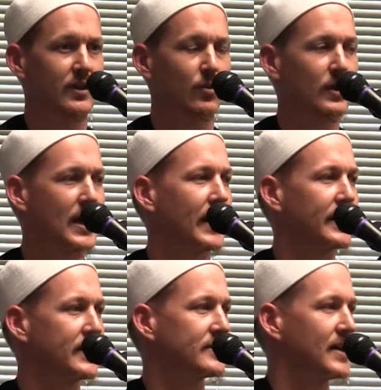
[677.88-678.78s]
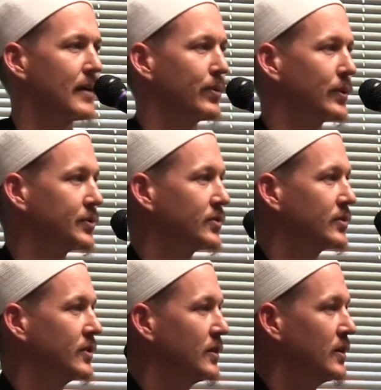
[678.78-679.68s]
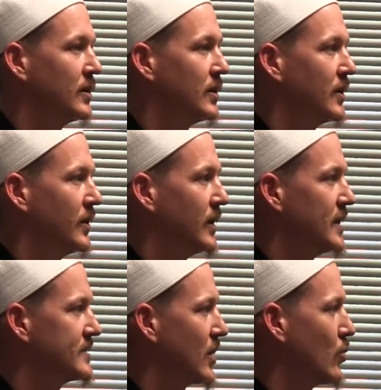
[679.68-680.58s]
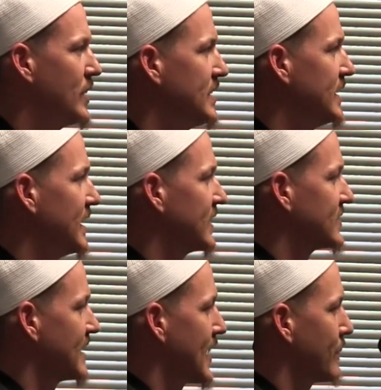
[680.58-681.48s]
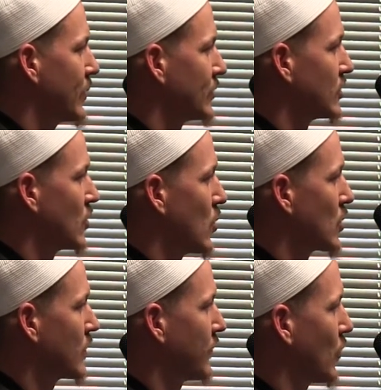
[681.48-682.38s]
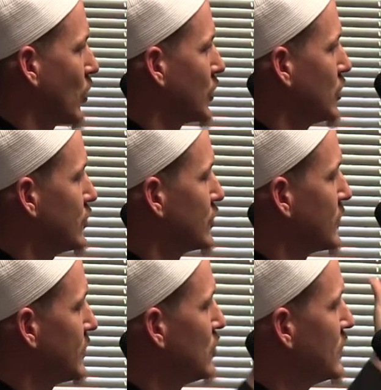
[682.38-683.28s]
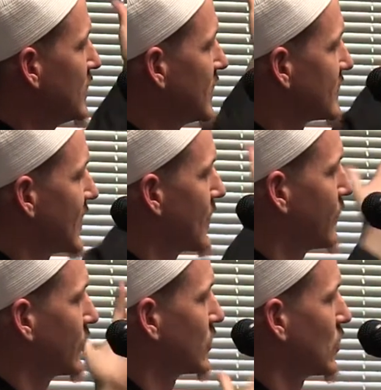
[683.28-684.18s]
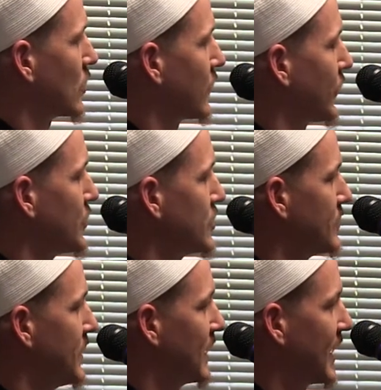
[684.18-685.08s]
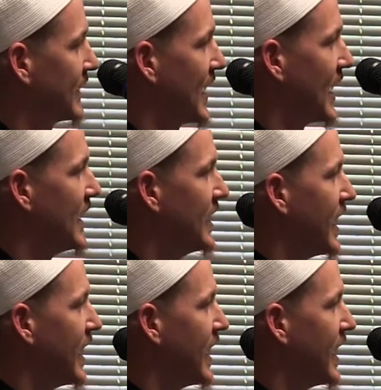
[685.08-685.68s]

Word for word: We're lacking examples is that we need examples in order for you to, you need examples in order for you to be like that.